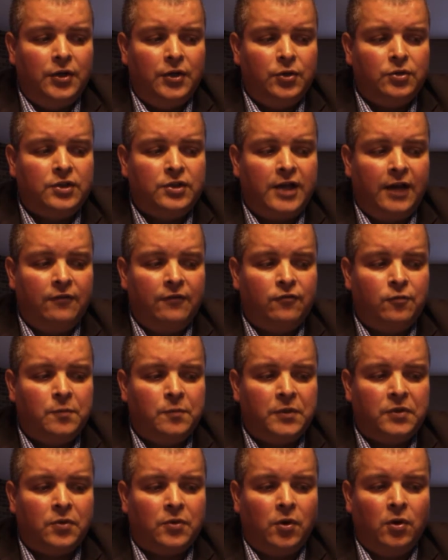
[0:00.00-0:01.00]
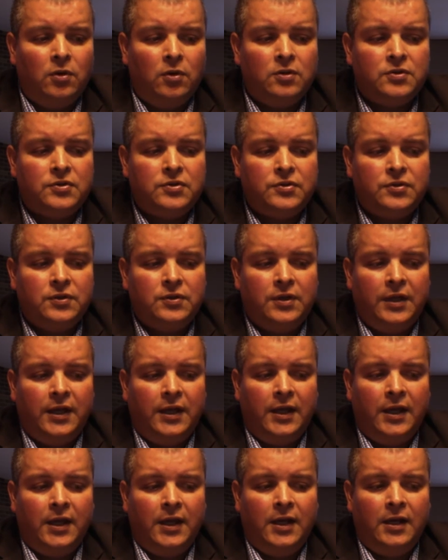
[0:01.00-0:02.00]
time for patrols
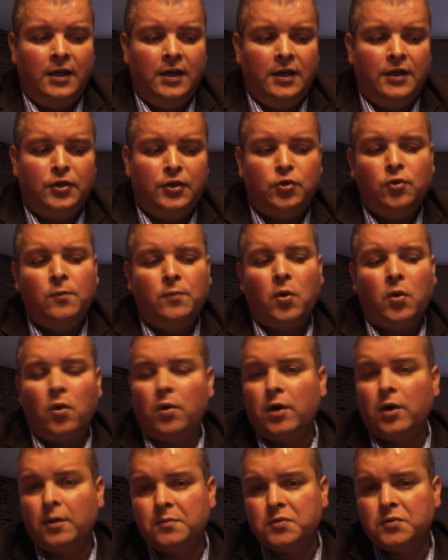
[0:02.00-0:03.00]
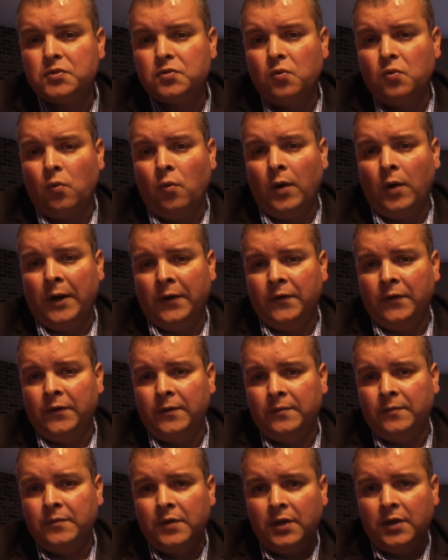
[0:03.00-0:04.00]
in 2 programs. One of
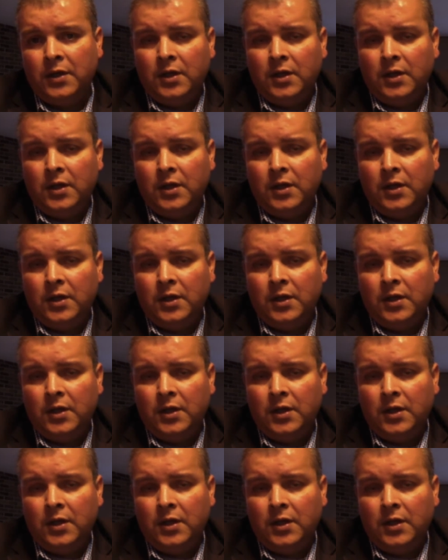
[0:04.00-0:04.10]
them,